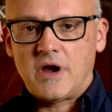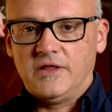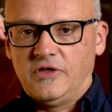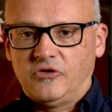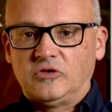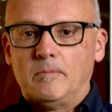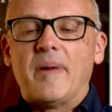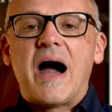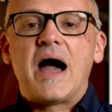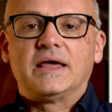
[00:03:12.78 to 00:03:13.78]
created this
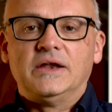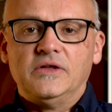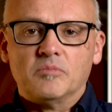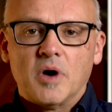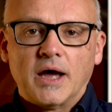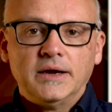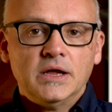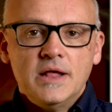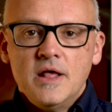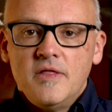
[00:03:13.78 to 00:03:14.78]
spark in his mind.
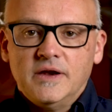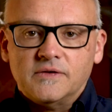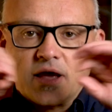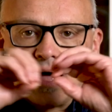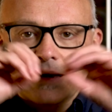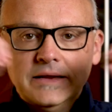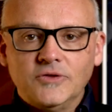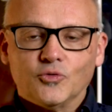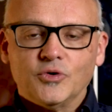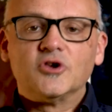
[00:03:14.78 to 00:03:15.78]
And he's like, I
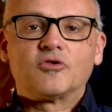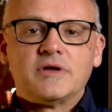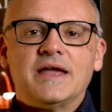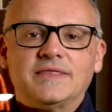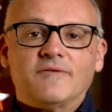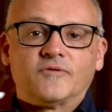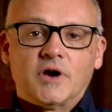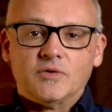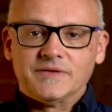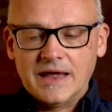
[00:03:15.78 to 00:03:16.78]
need to recreate that
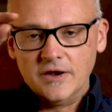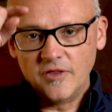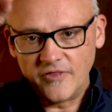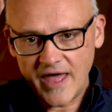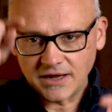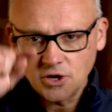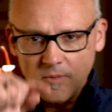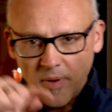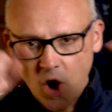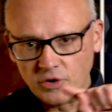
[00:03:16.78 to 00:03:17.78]
fragrance. And that
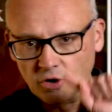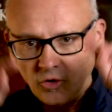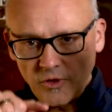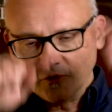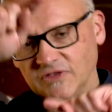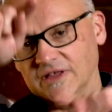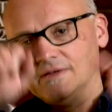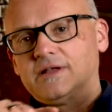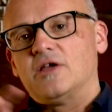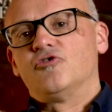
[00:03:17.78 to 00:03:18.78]
component, all those
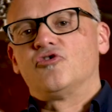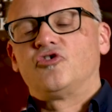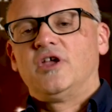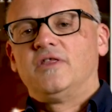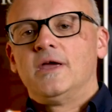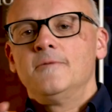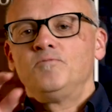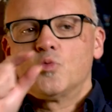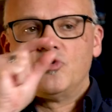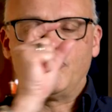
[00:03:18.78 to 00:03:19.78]
things that I just shared there,
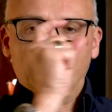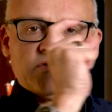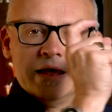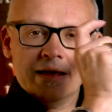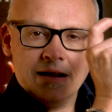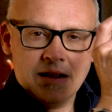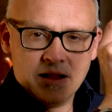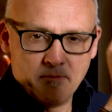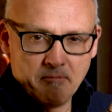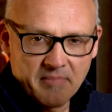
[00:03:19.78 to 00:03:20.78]
which is
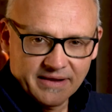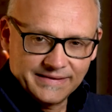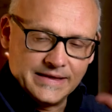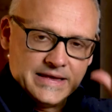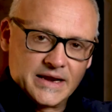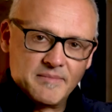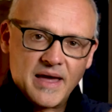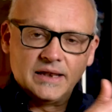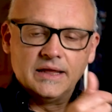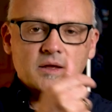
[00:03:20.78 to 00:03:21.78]
musky,
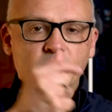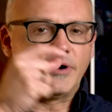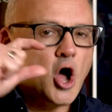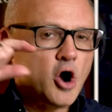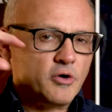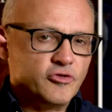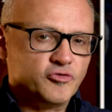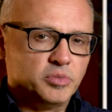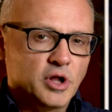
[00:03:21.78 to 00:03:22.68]
animalic, but orange